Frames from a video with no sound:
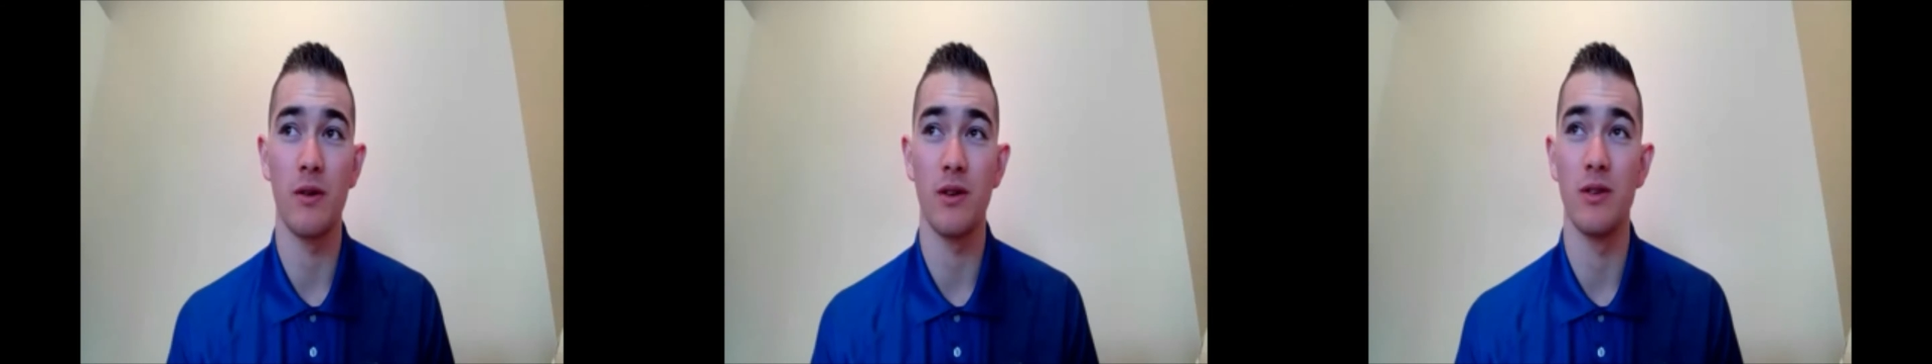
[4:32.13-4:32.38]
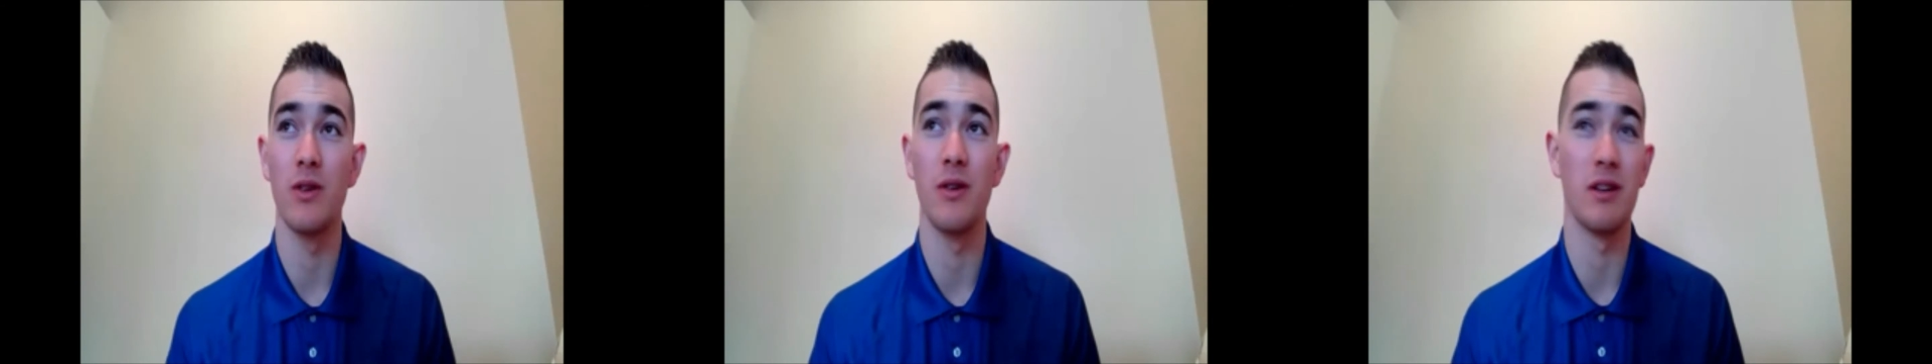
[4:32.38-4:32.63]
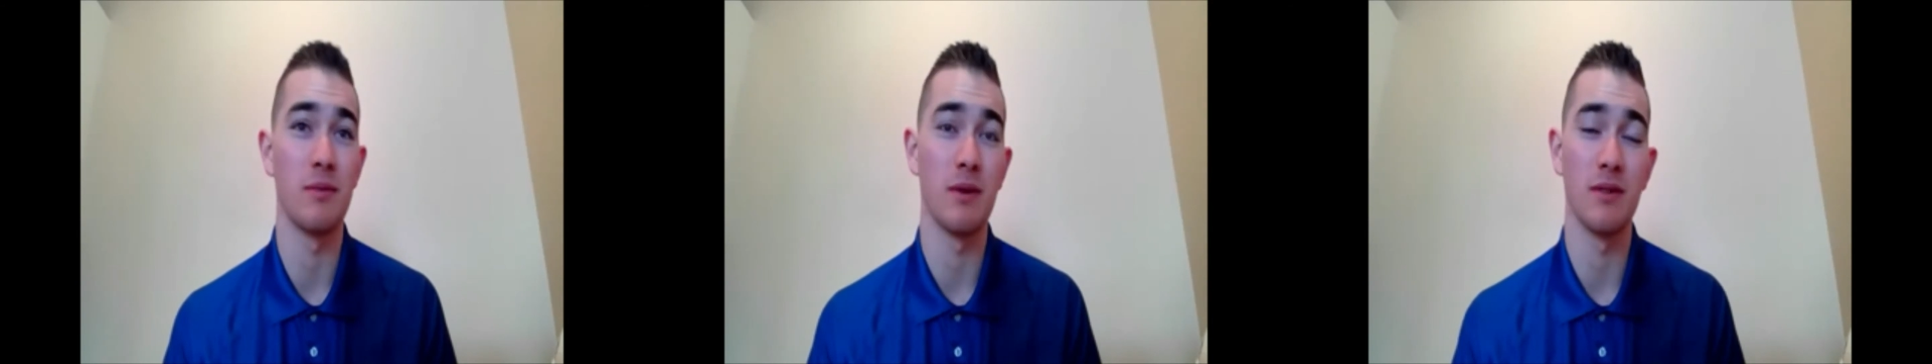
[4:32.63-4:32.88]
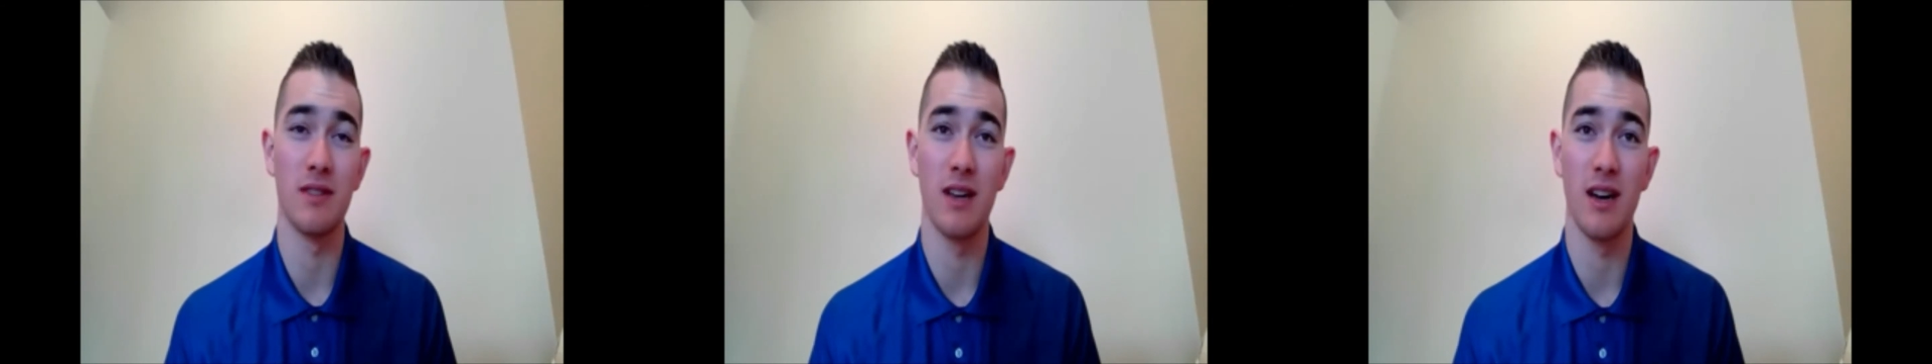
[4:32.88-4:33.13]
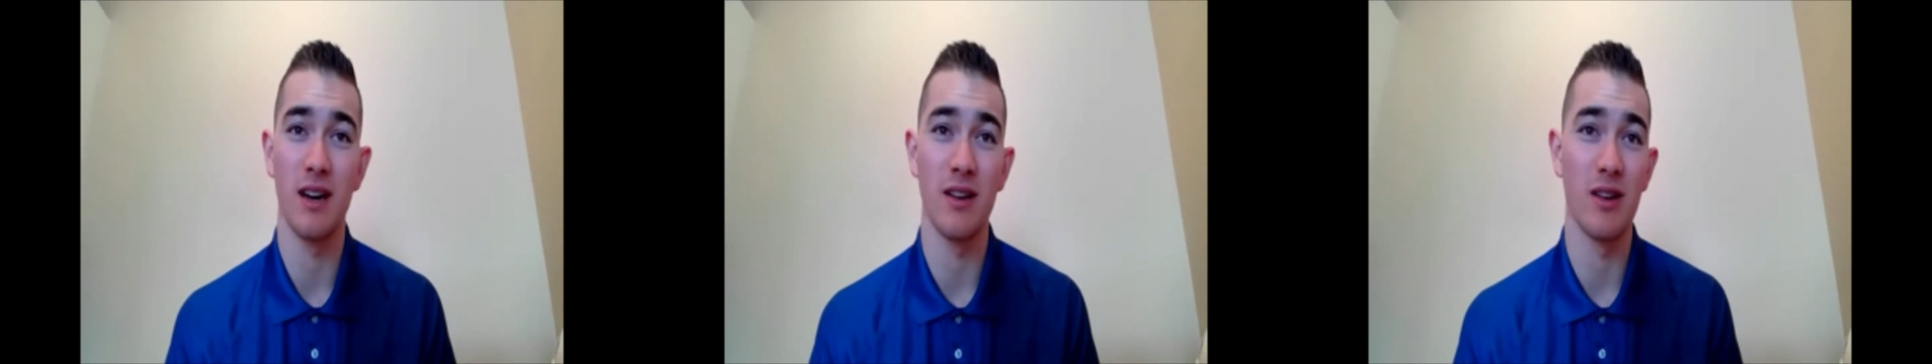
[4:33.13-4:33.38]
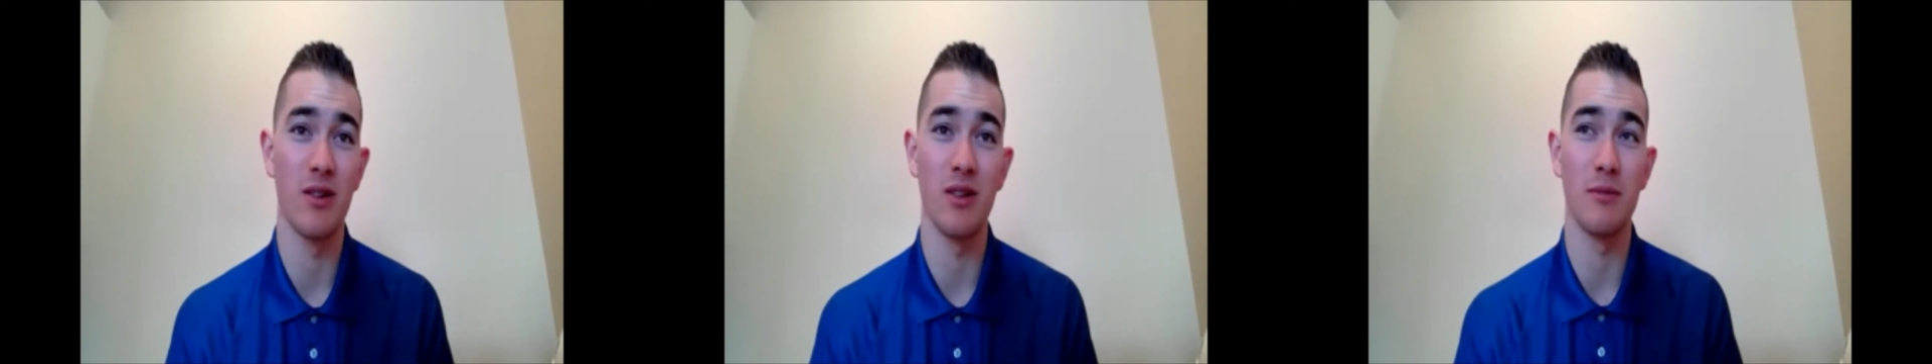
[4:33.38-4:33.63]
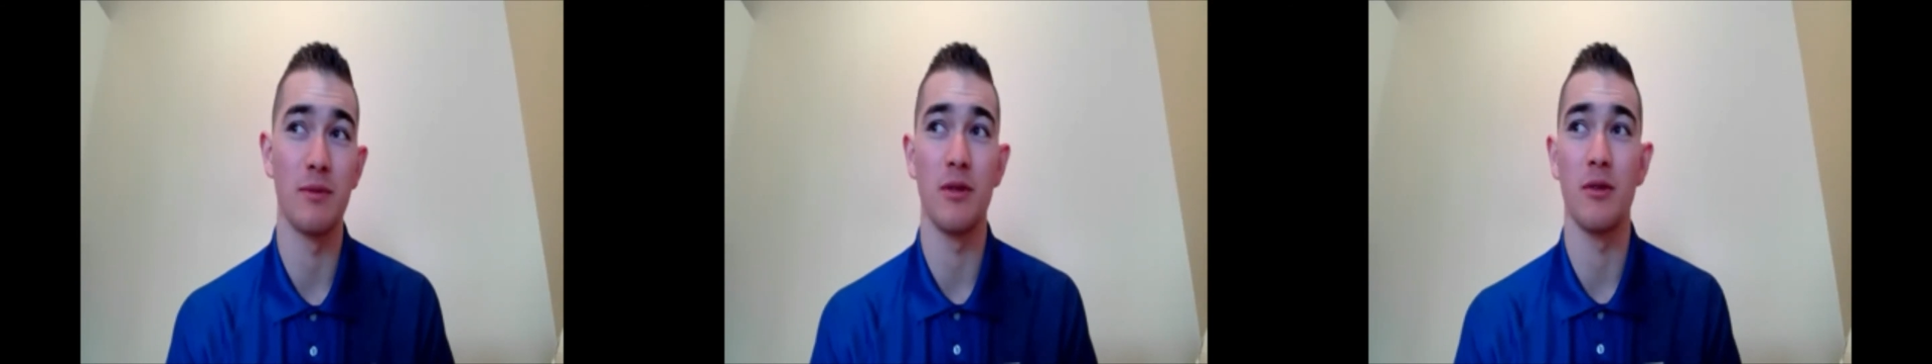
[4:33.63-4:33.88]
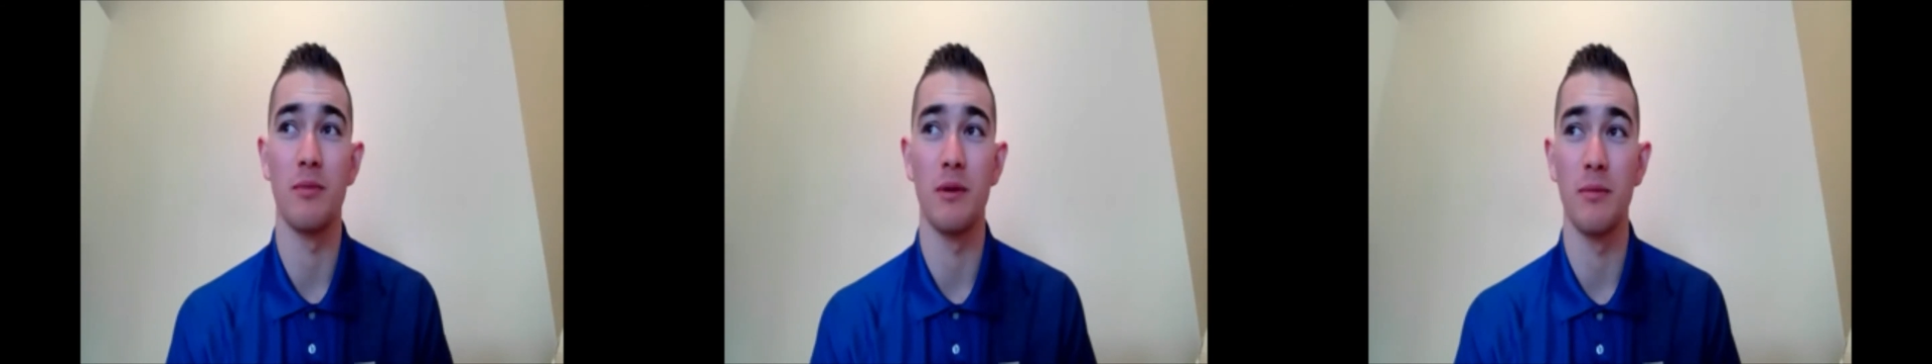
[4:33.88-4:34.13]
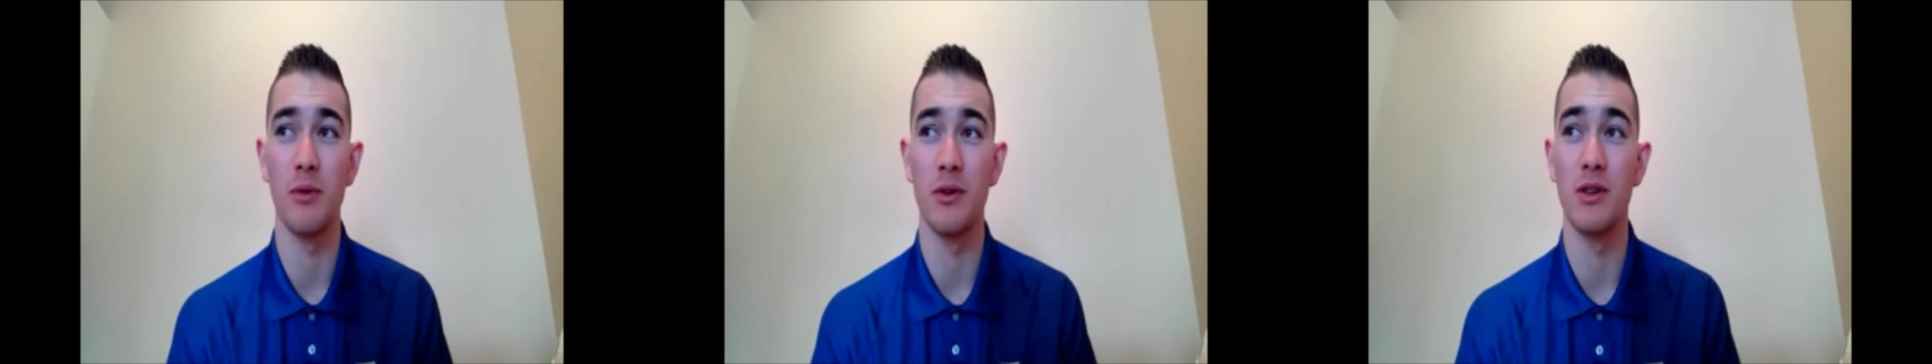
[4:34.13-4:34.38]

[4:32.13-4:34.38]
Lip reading: And you don't need to be outside. You don't need to be with other people.